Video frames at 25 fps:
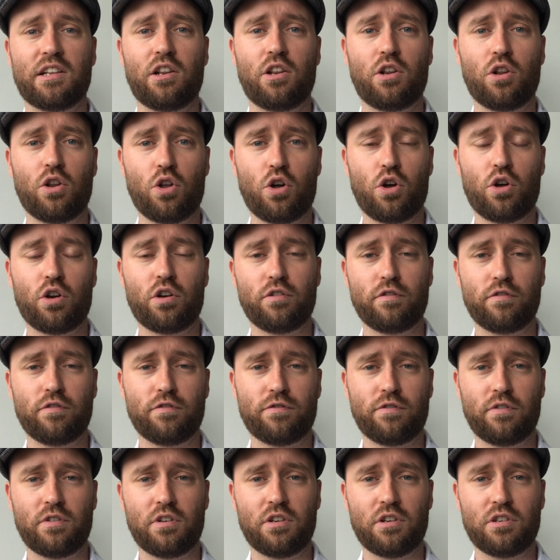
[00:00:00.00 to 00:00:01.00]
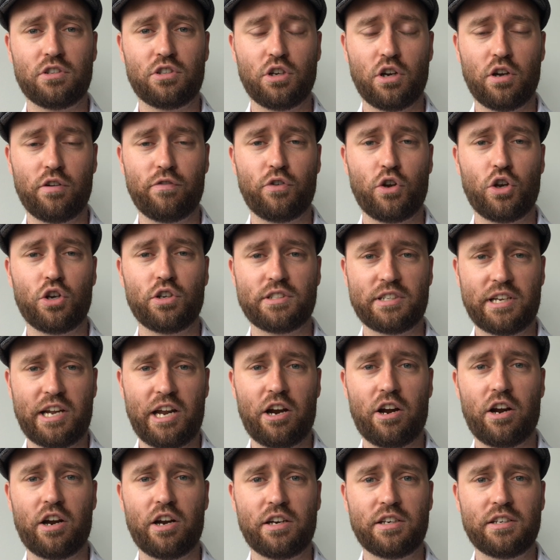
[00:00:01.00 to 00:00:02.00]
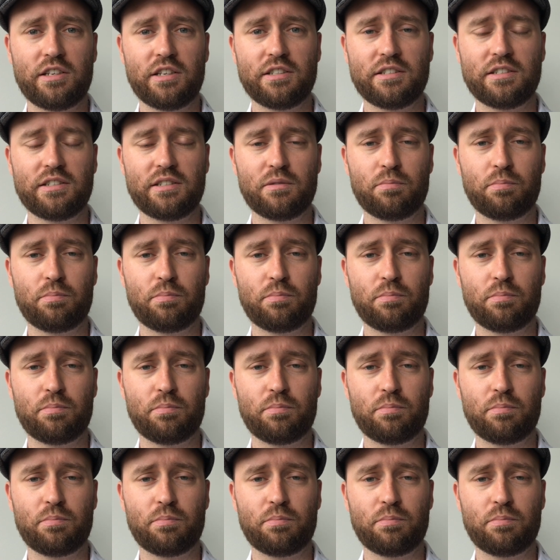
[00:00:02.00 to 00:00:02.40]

lot of diverse characters,